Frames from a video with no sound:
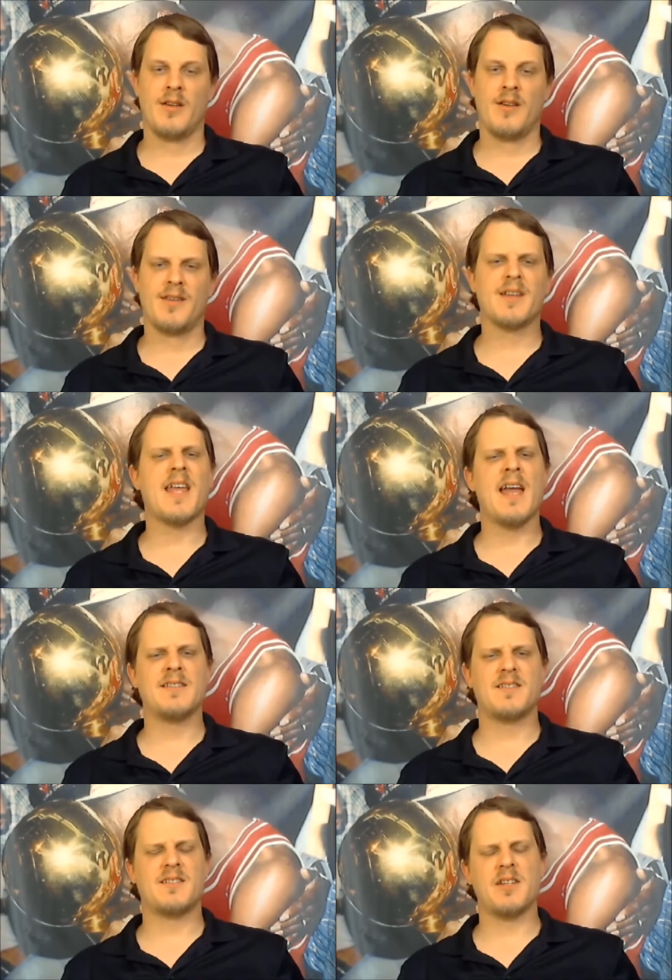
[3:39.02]
The
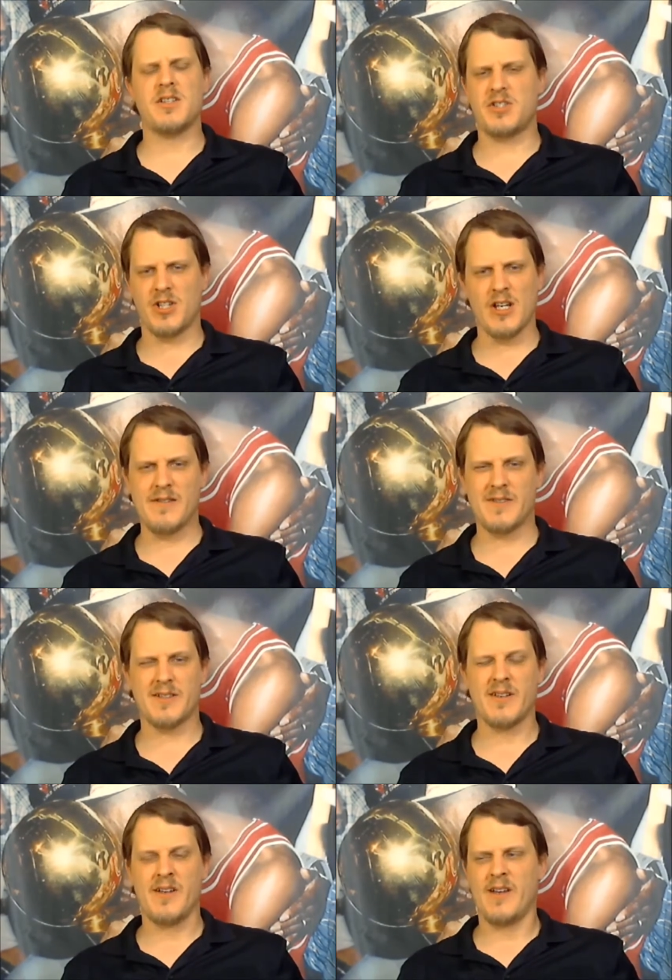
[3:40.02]
Kansas City Chiefs,